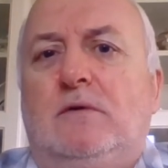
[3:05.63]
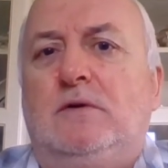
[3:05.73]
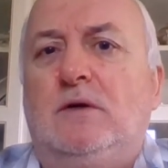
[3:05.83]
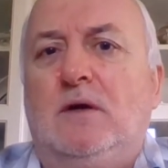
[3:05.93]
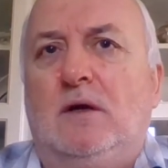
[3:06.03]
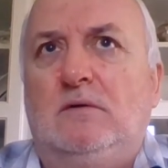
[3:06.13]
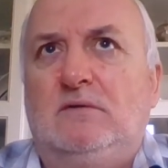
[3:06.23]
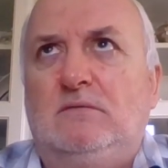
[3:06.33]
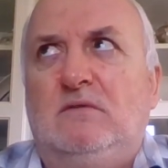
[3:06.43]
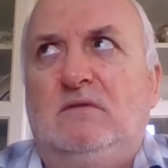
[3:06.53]
And you go,
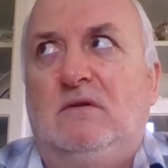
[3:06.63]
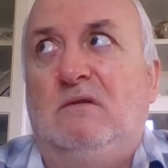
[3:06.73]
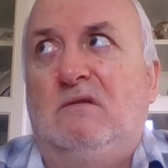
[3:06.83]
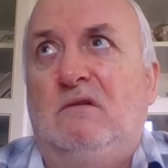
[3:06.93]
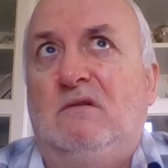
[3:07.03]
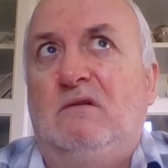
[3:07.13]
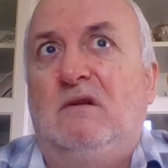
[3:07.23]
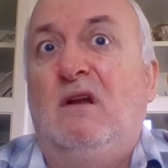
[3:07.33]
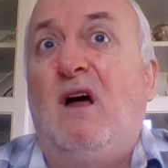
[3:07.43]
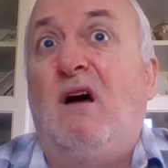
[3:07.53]

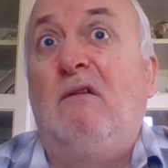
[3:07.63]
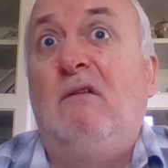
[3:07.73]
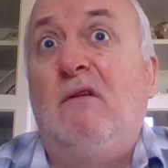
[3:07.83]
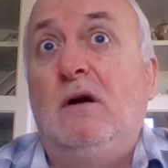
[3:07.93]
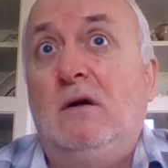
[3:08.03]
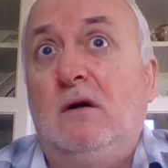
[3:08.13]
No.